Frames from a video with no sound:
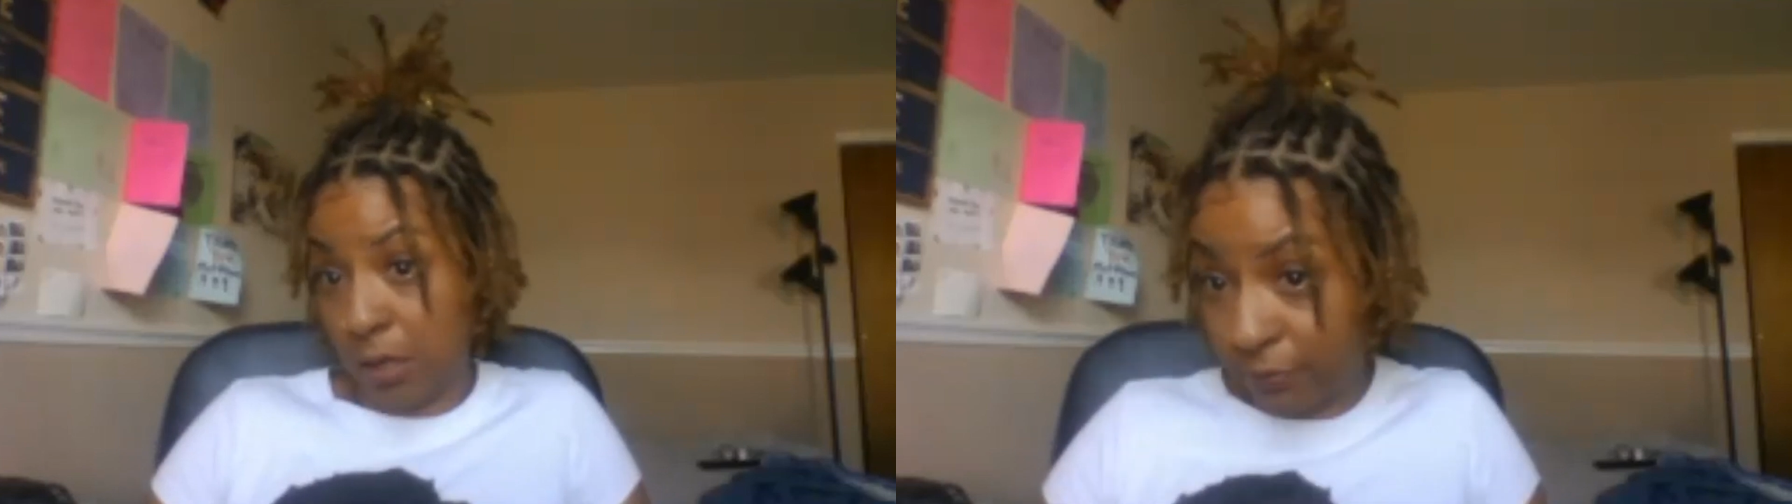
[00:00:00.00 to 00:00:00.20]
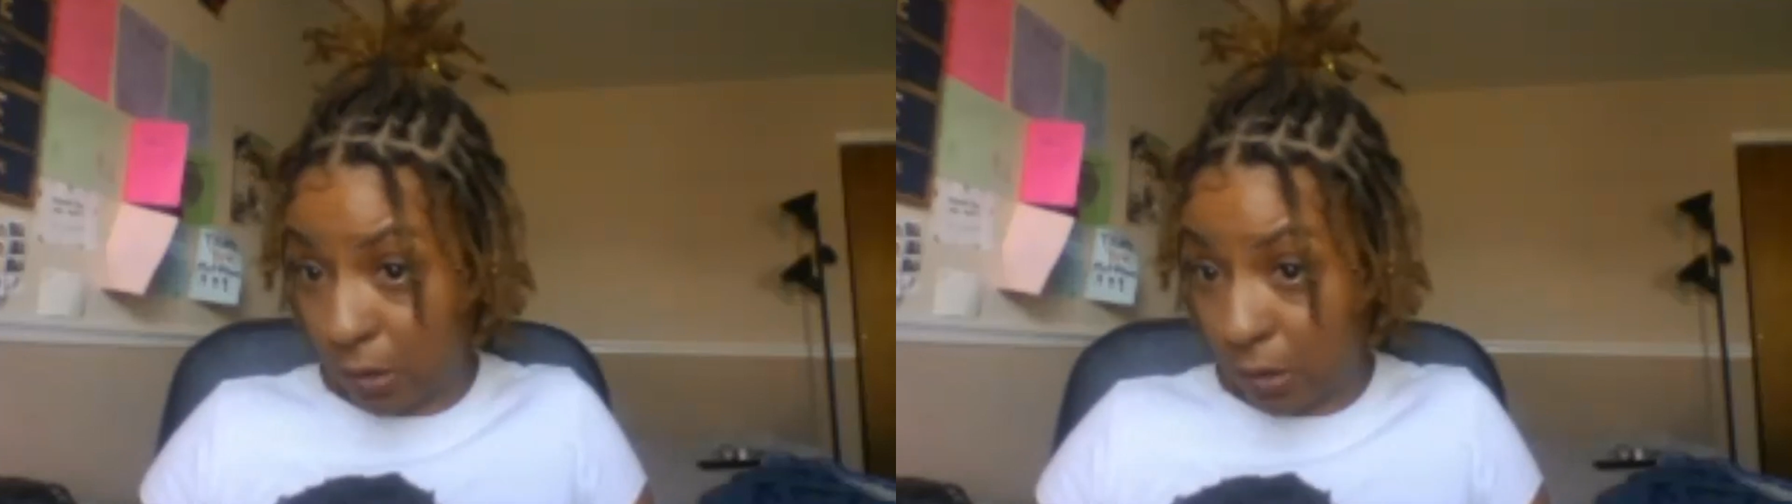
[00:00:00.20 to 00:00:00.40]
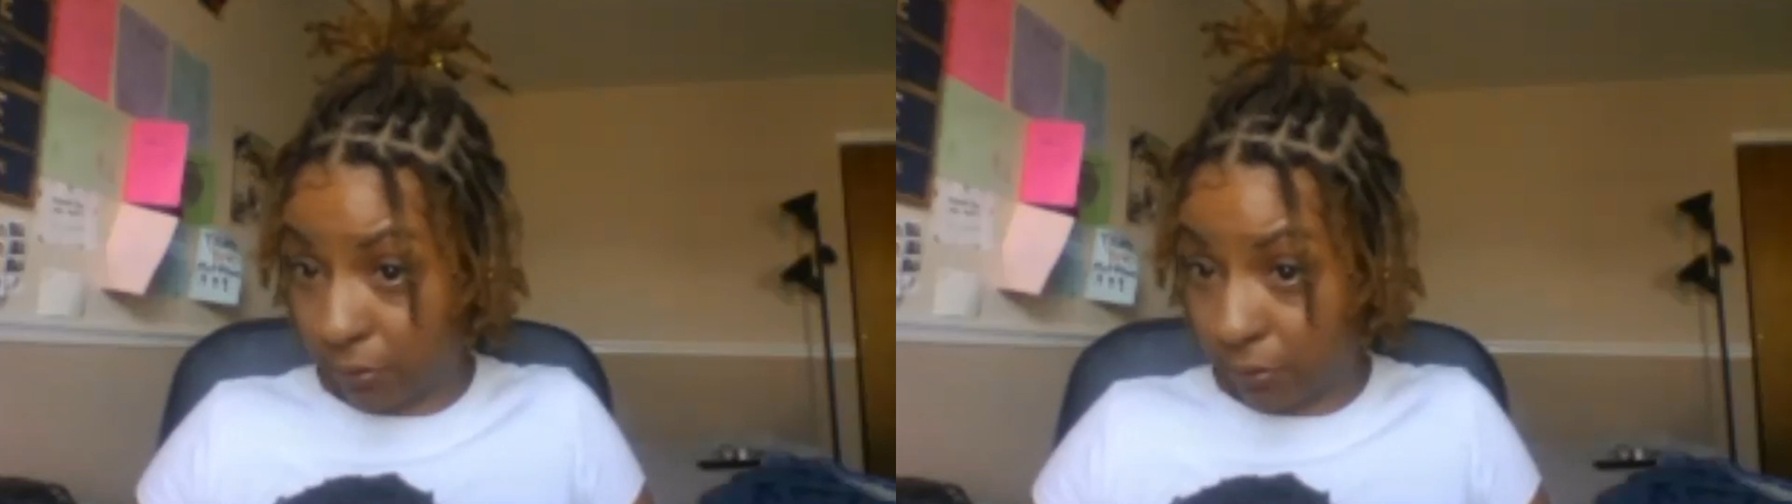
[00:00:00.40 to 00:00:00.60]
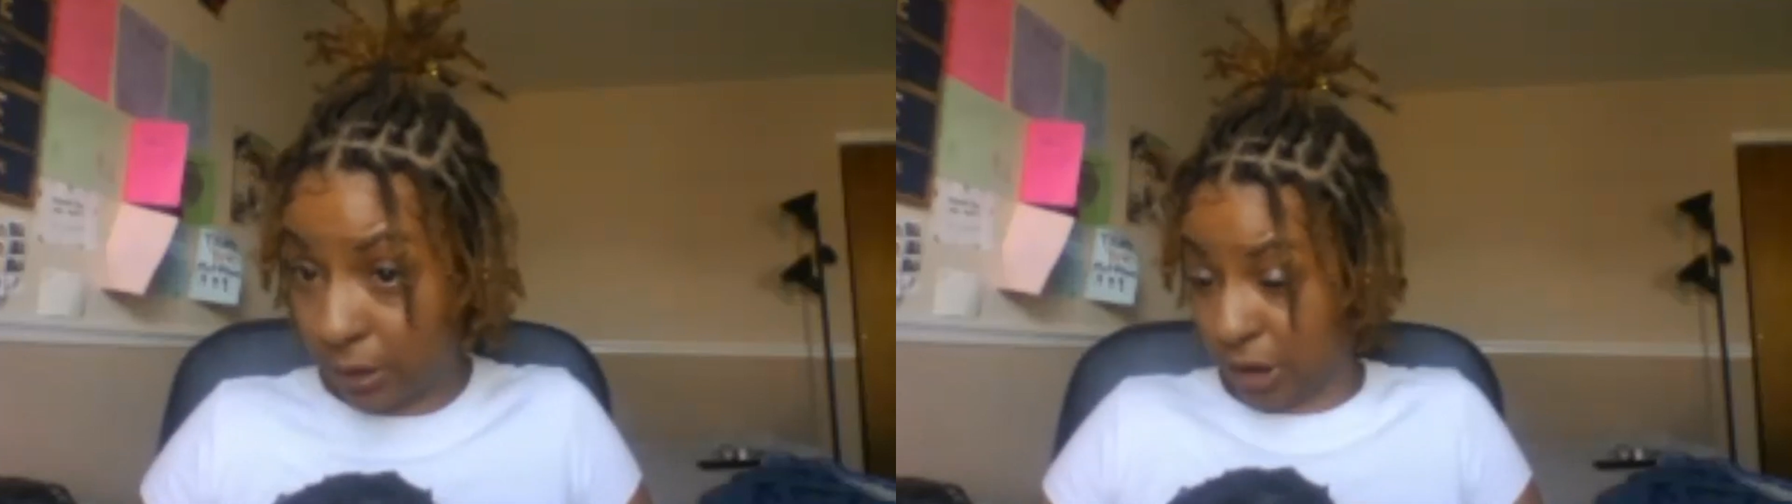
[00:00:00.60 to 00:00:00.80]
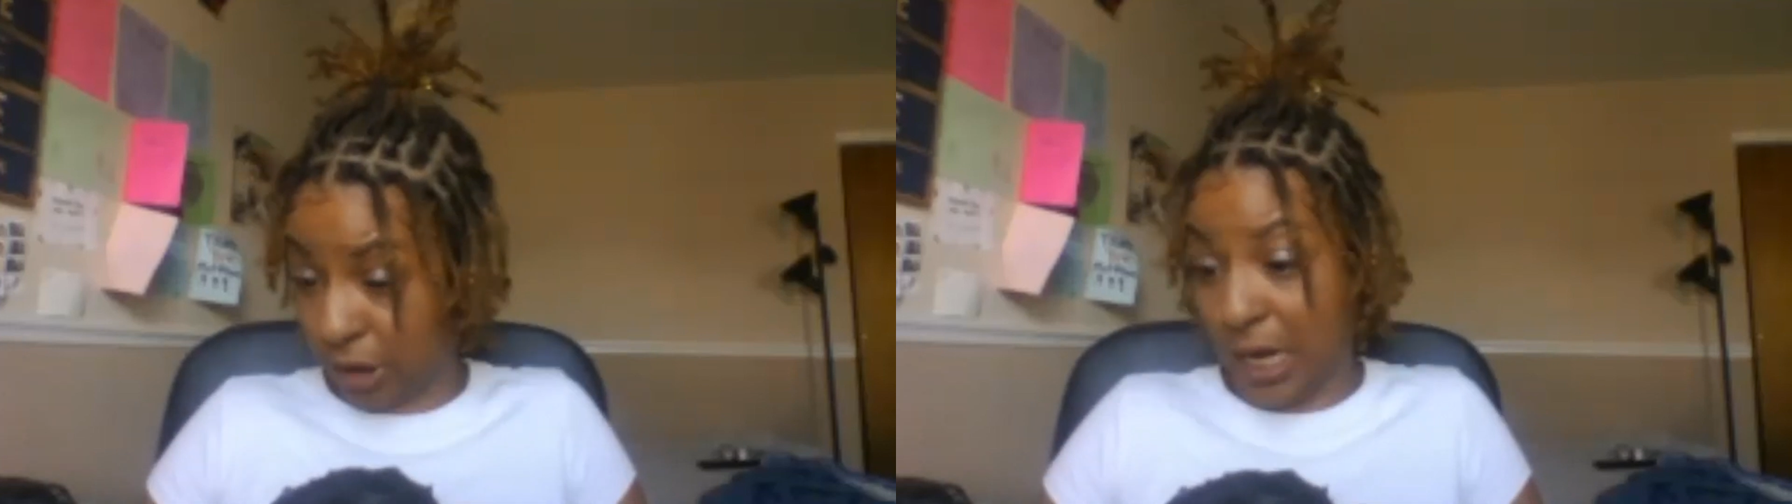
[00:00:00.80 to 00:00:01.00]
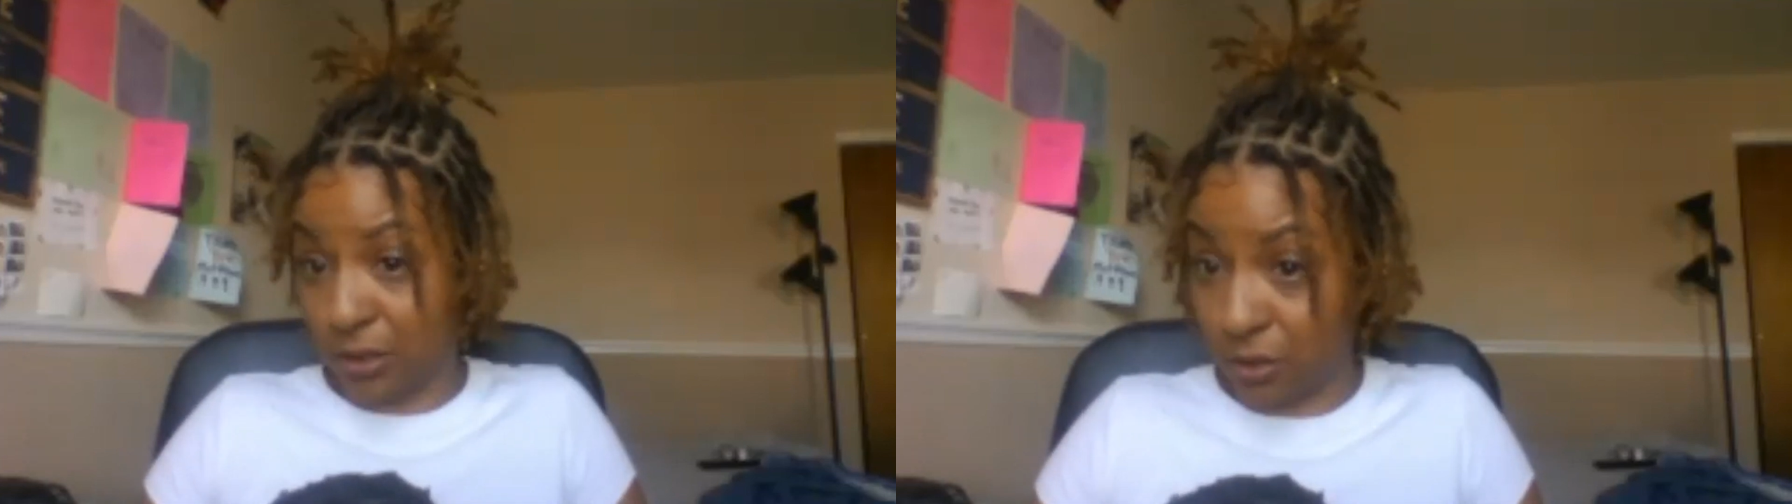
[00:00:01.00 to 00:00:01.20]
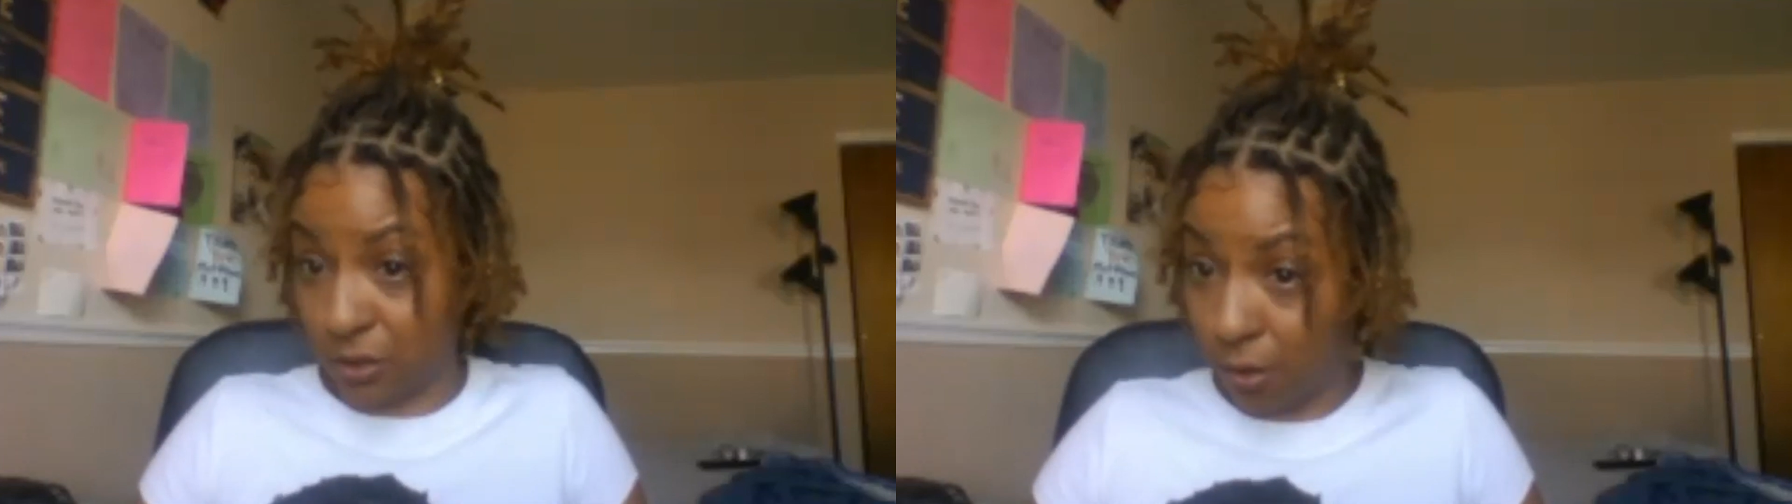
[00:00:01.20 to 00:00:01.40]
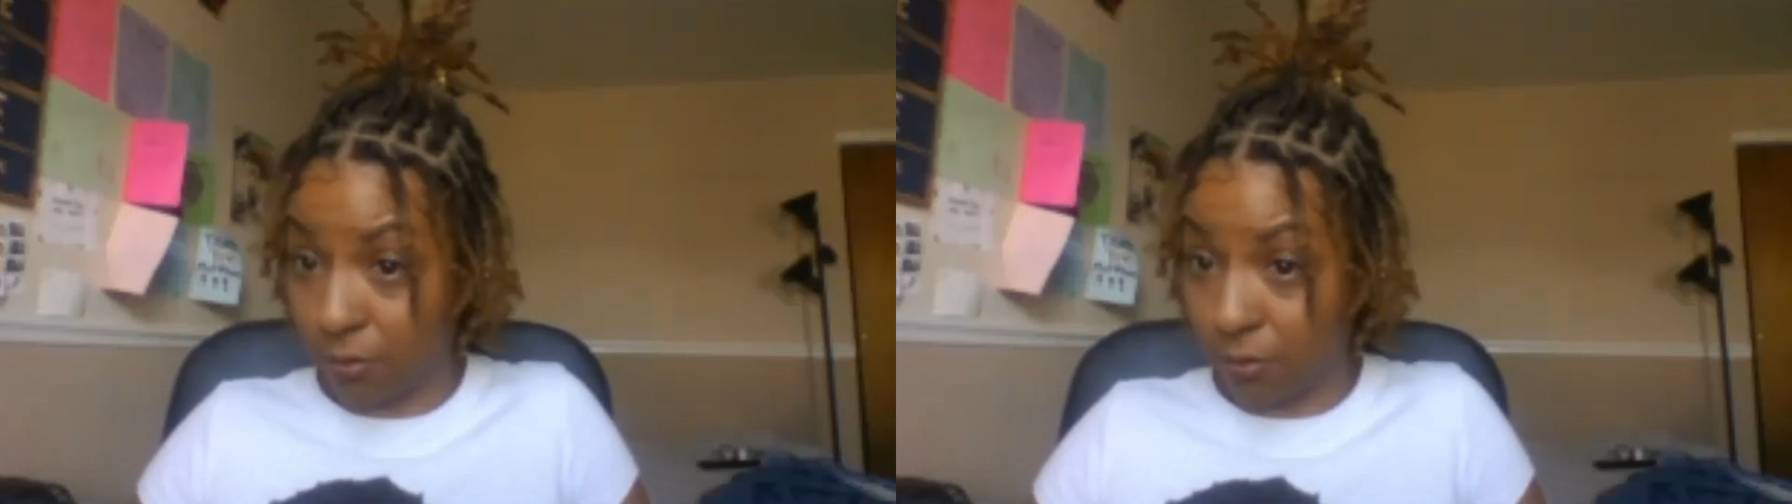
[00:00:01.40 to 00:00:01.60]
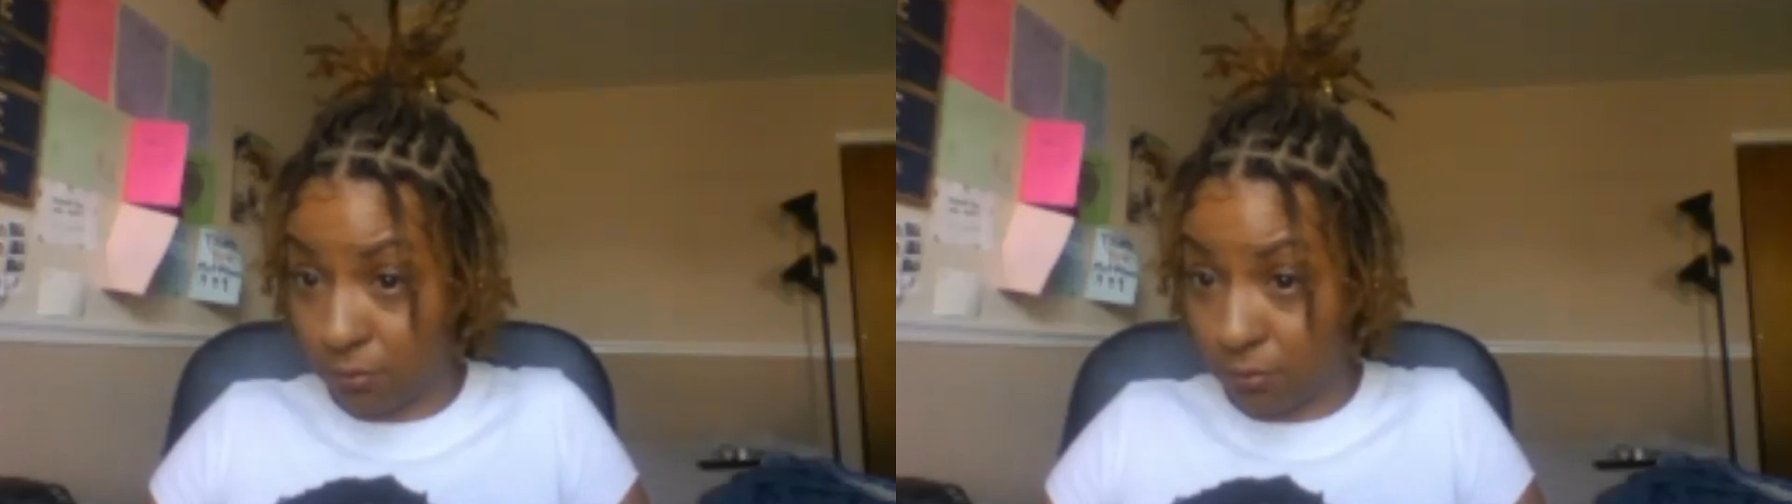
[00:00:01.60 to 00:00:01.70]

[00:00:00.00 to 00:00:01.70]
left over, then shit, that's dessert.